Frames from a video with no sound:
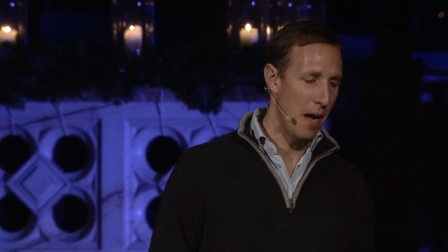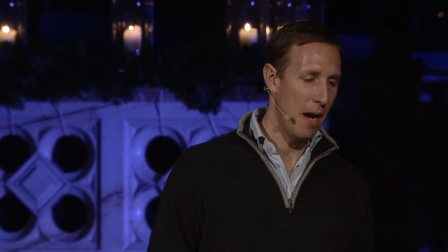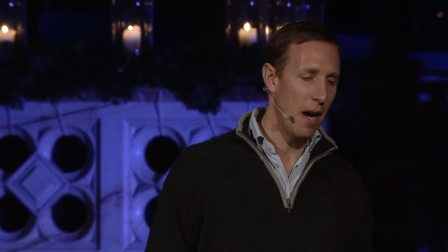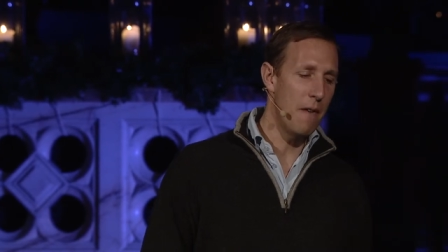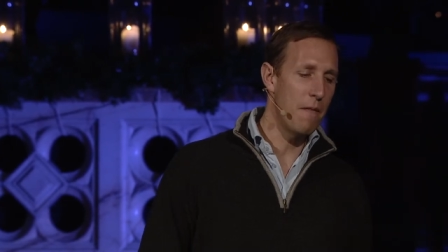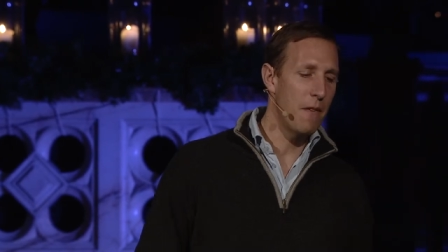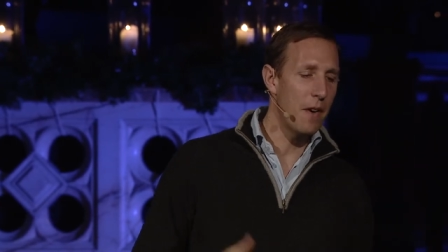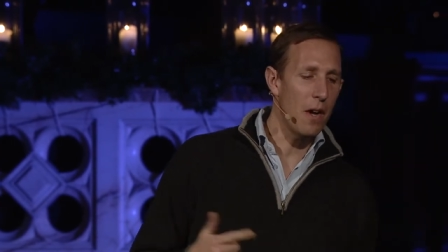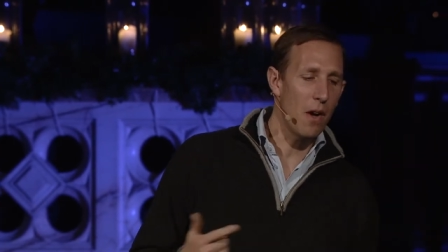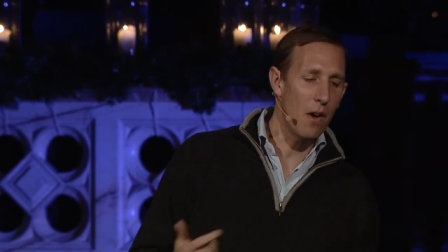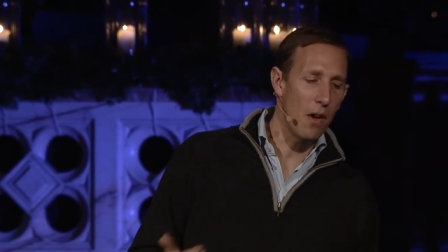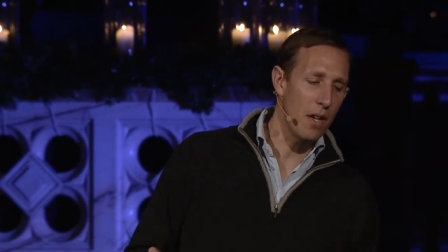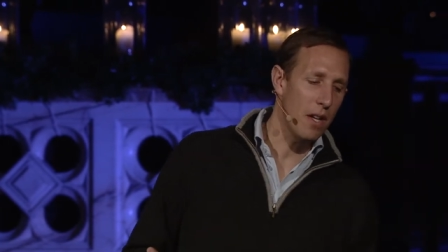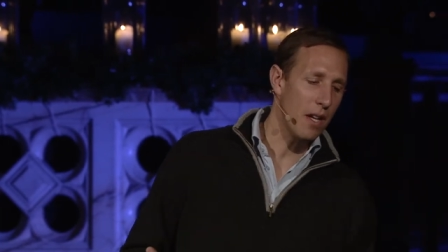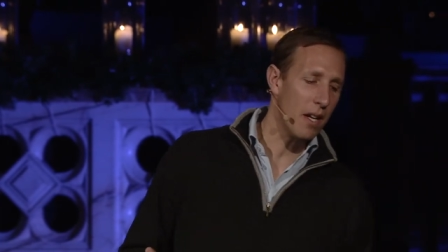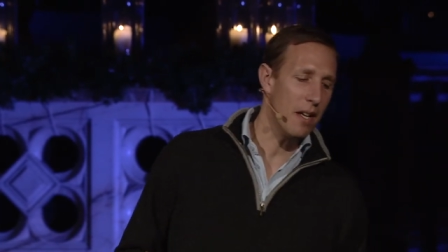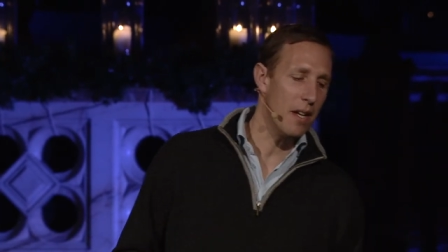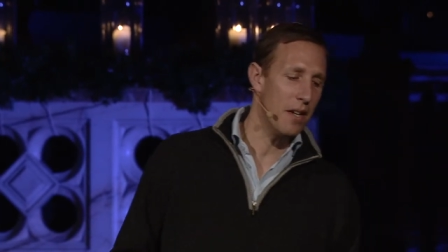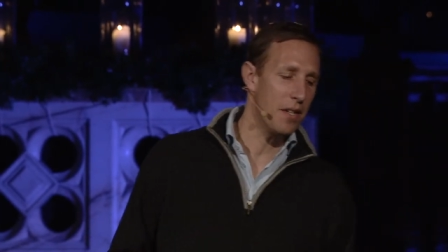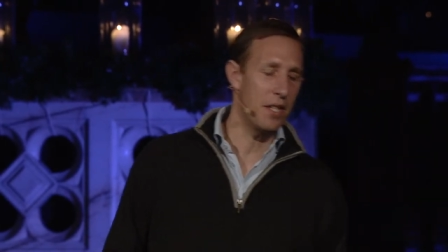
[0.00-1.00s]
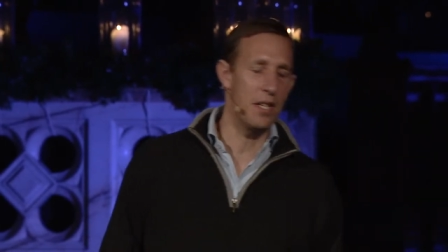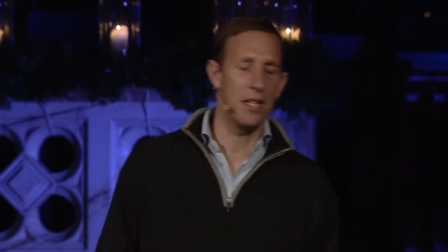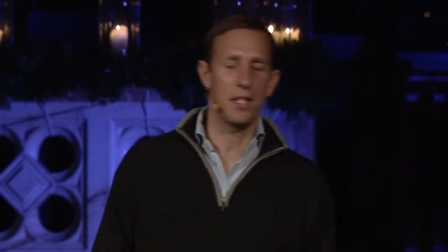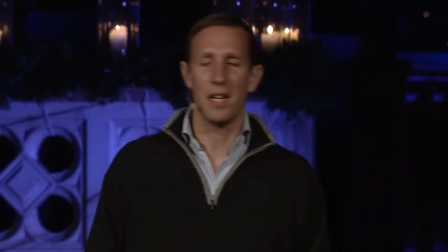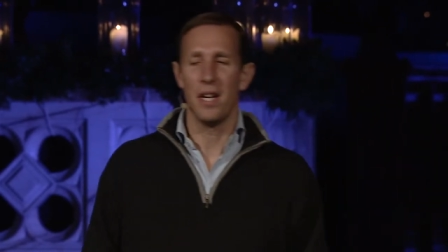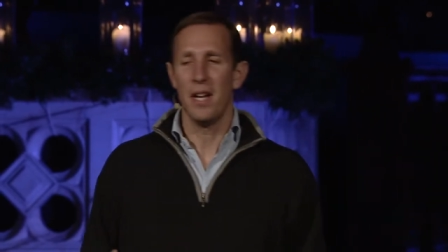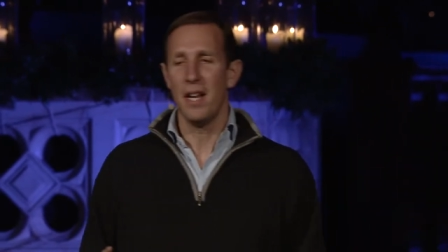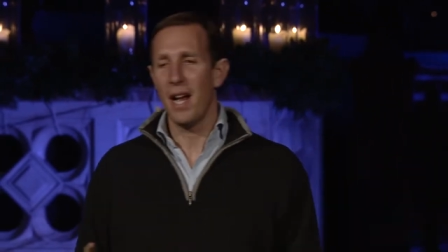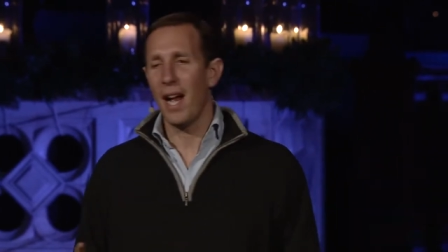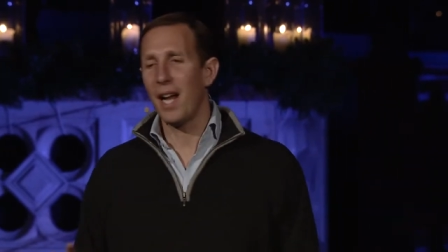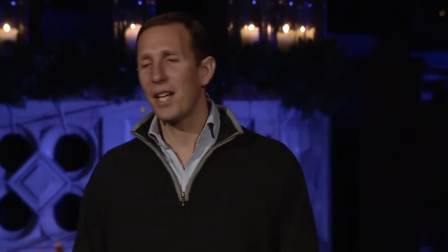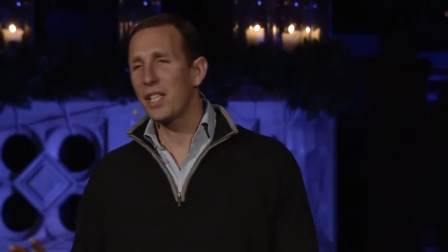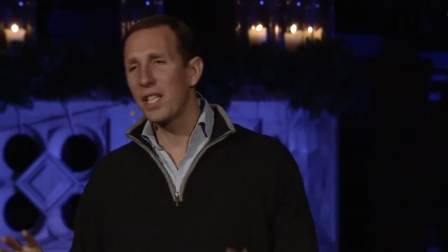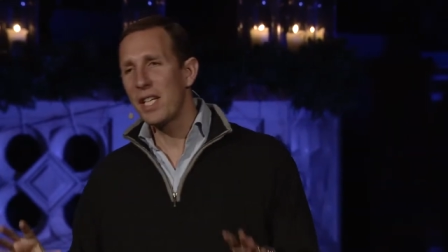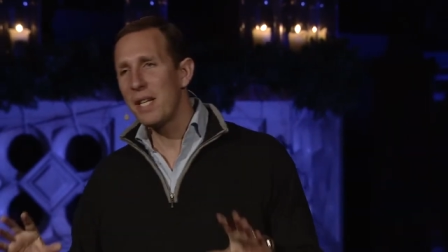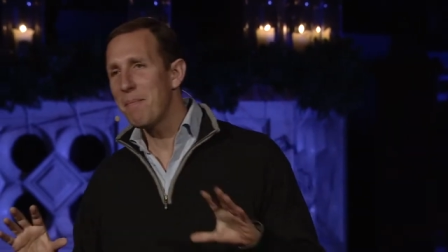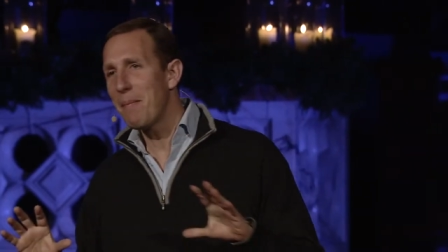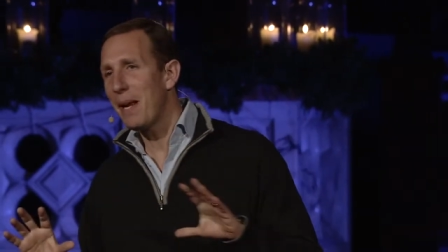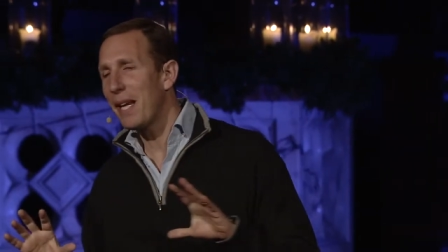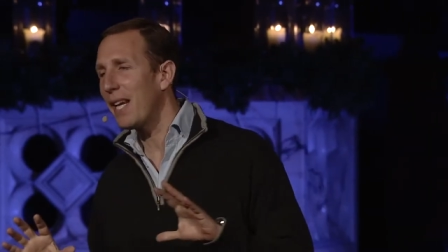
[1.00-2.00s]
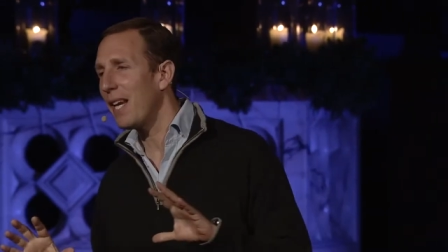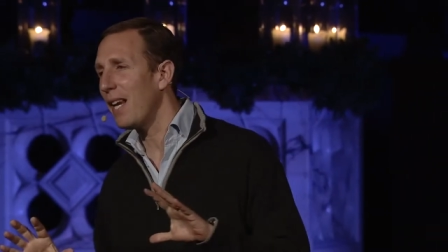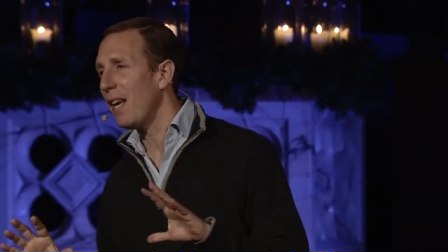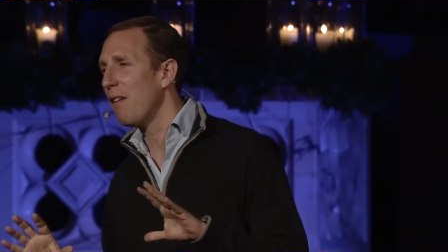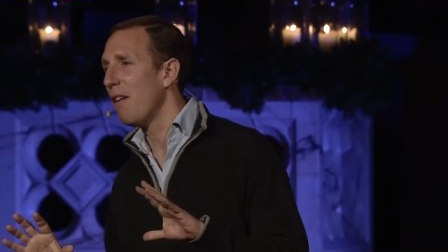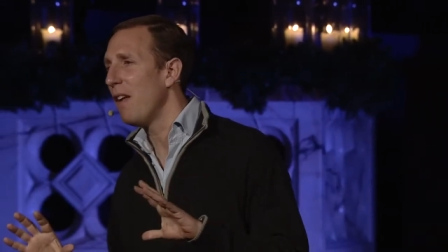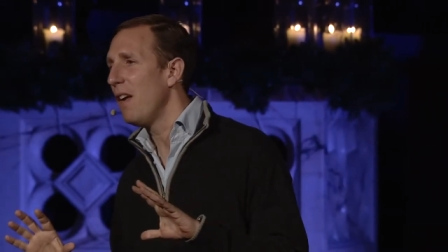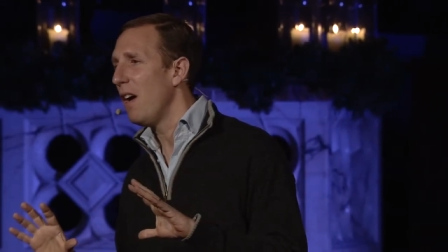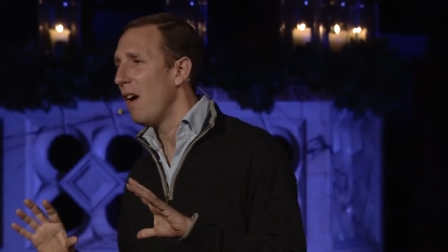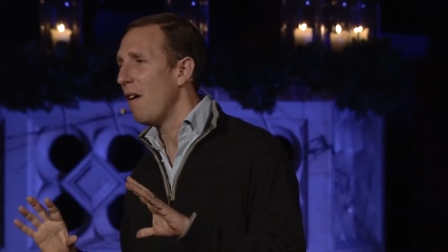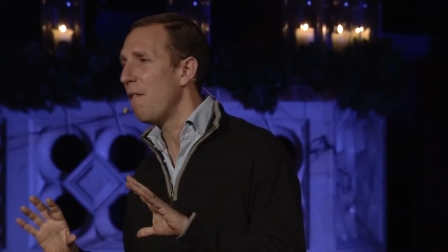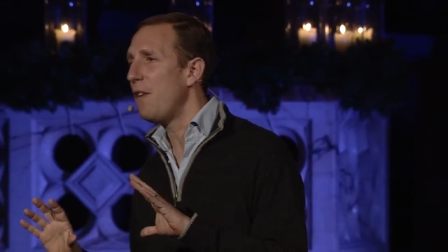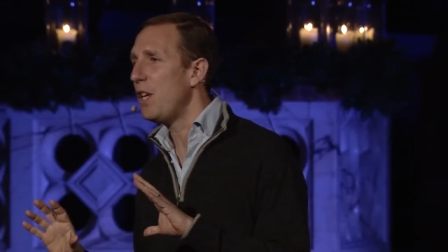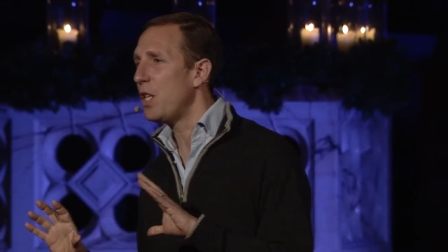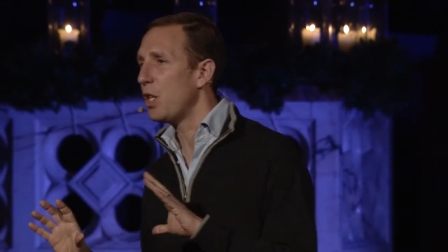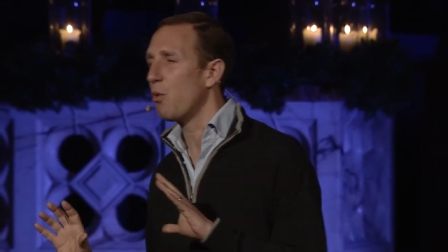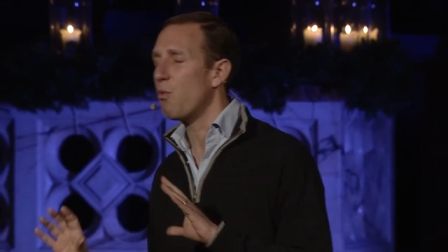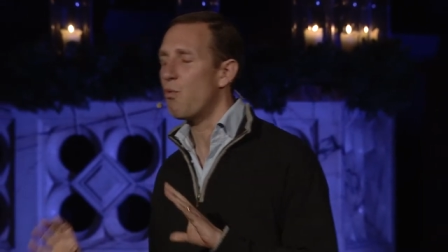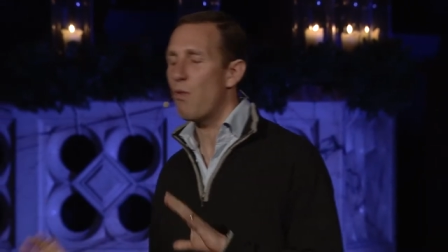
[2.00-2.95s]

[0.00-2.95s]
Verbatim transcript: And Van Honthorst is actually making a, a visual